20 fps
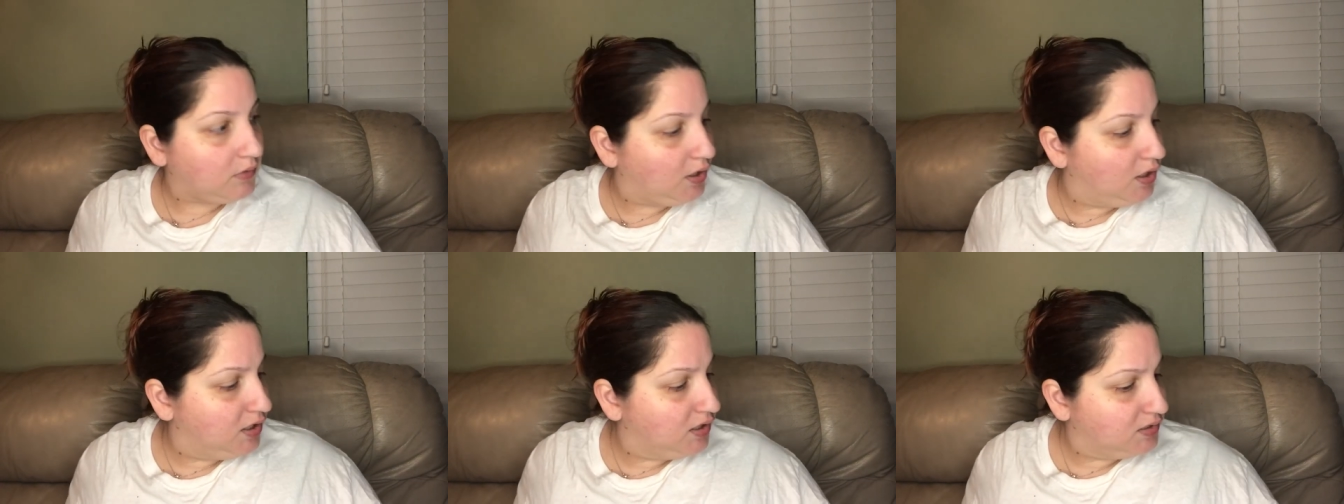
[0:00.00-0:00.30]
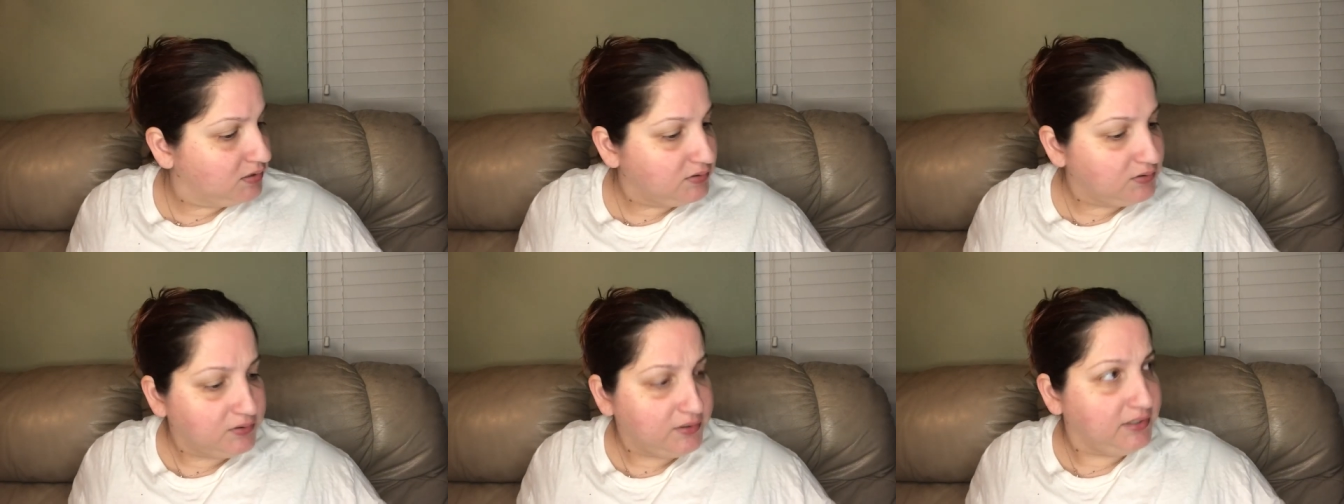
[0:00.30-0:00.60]
I
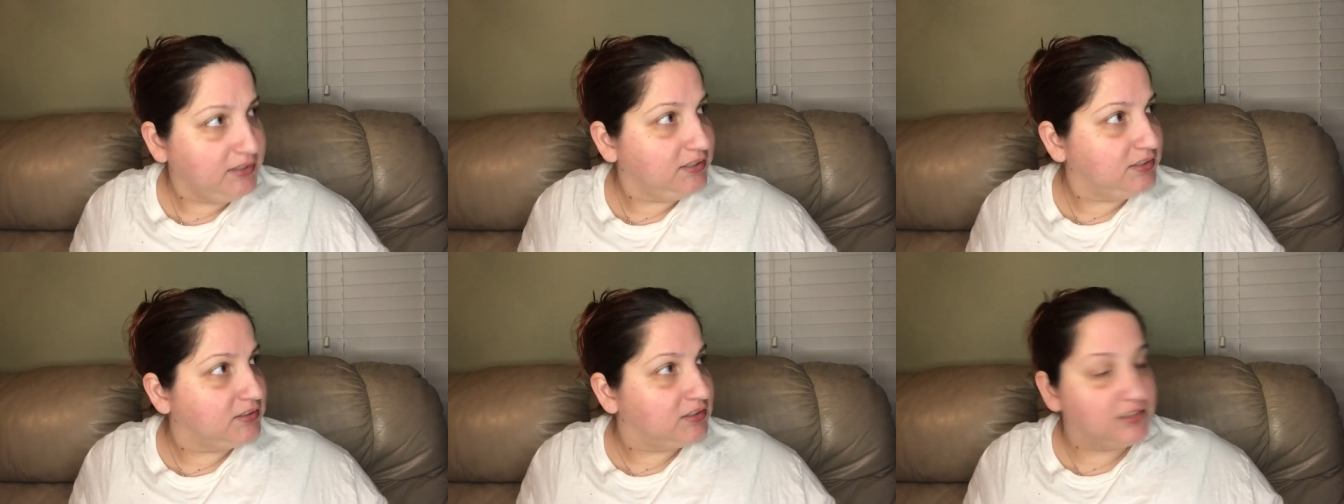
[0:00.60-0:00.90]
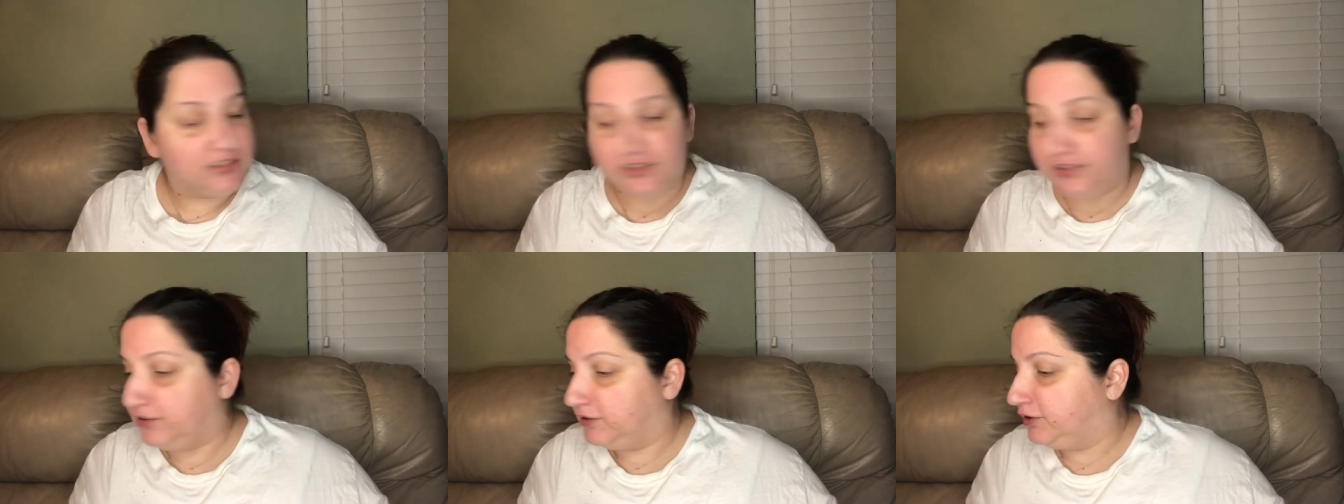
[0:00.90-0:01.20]
didn't do
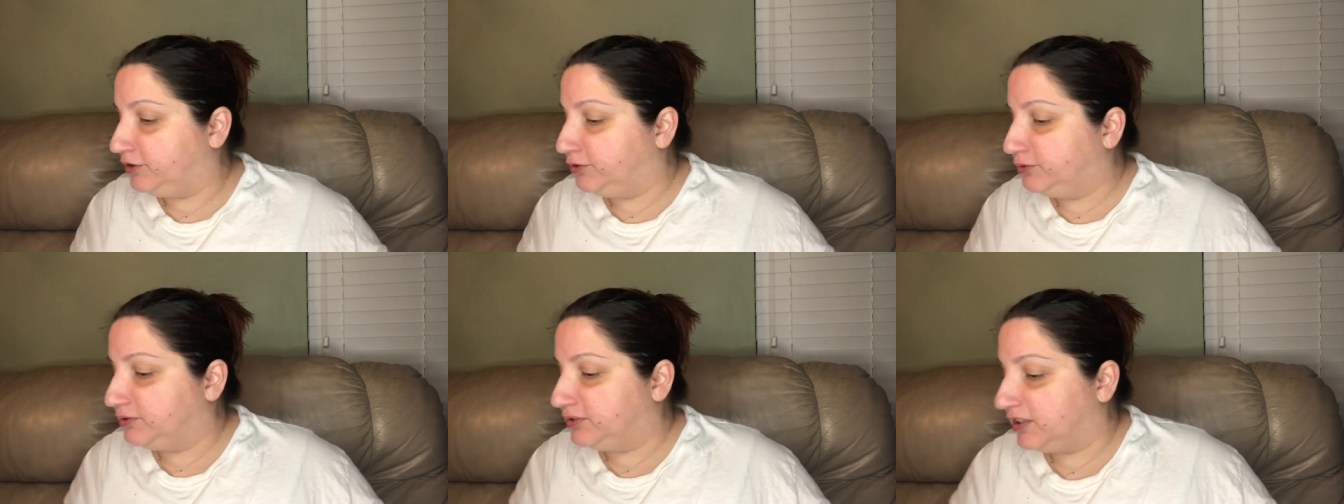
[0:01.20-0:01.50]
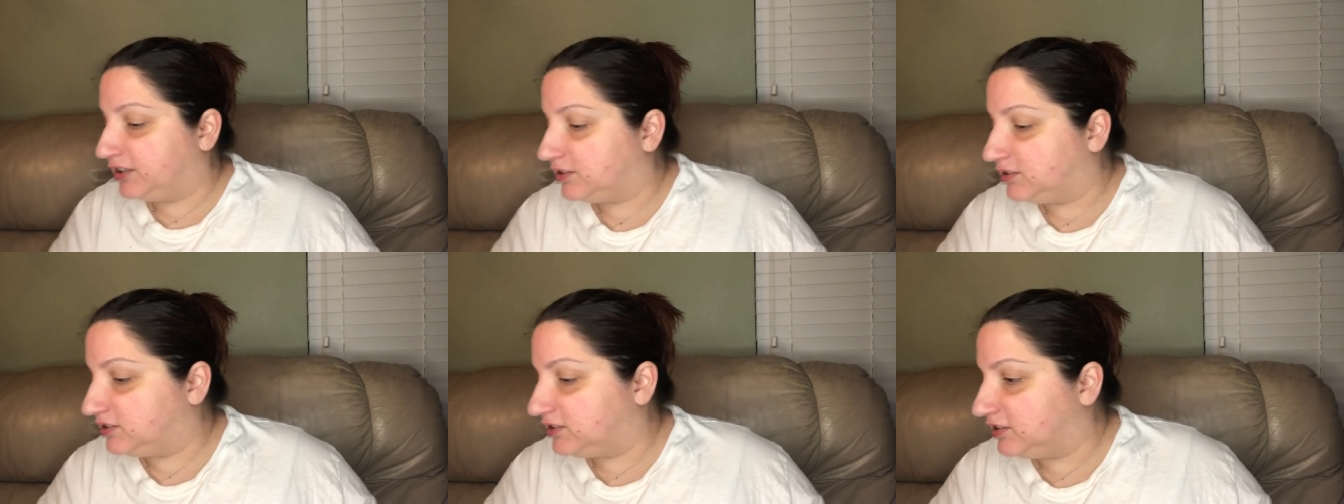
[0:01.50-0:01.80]
anything. You
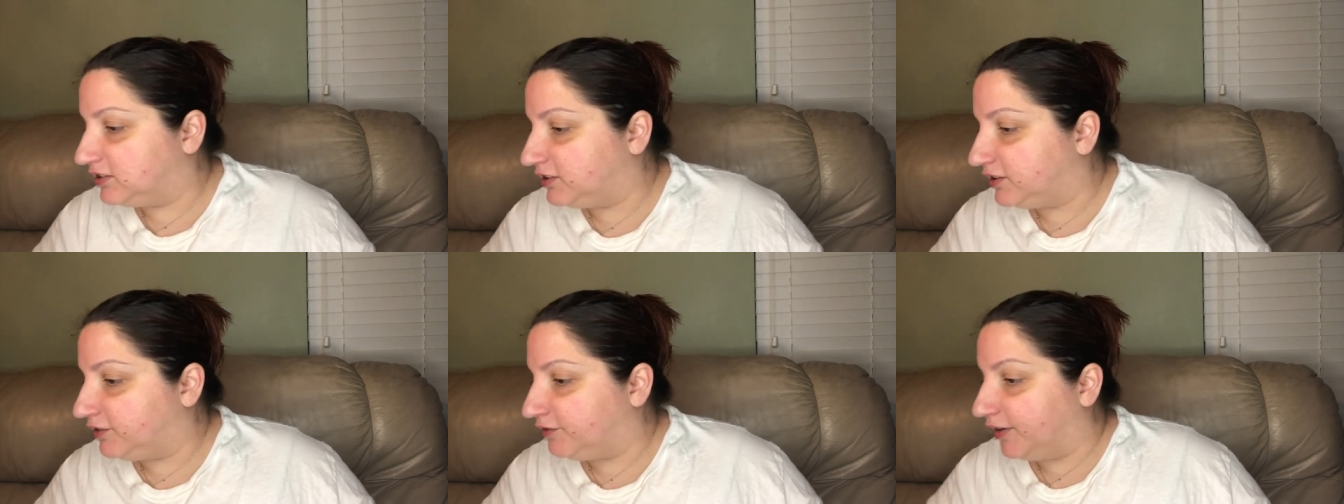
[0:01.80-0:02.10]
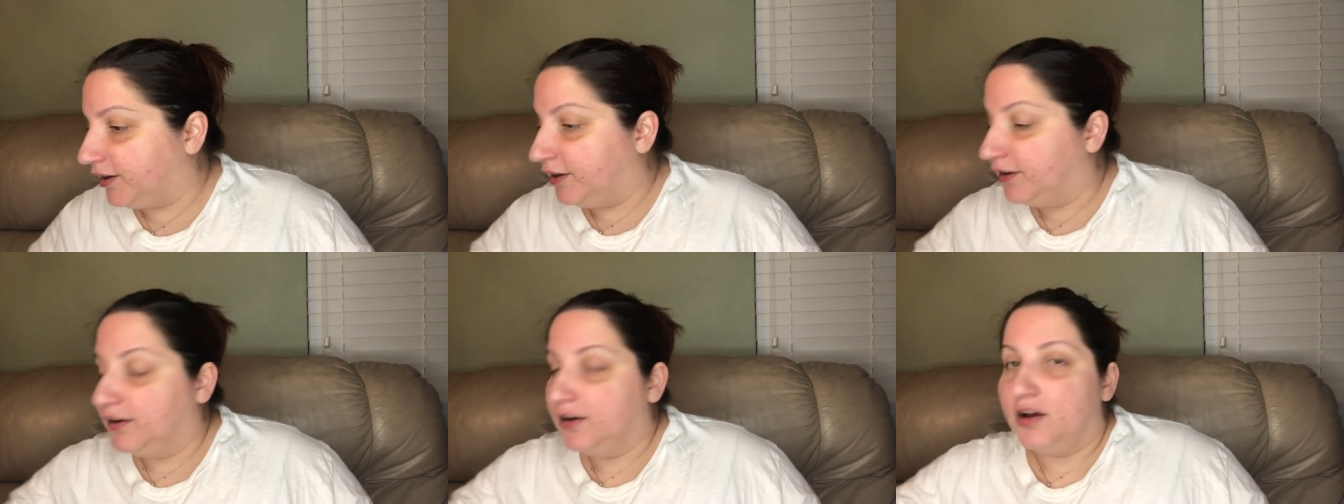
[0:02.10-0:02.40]
touched the
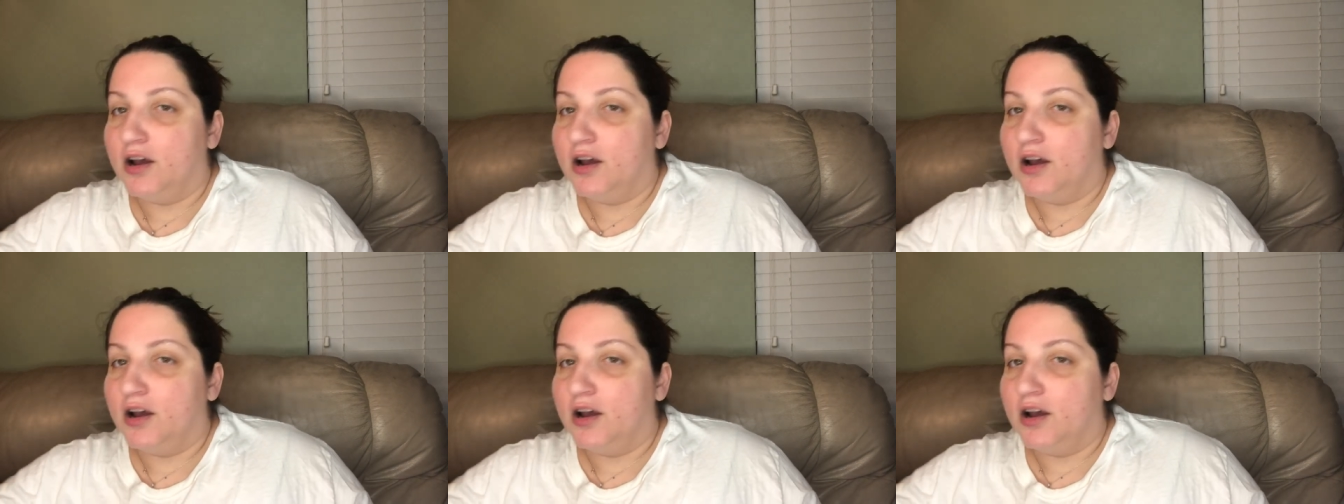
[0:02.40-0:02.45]
TV.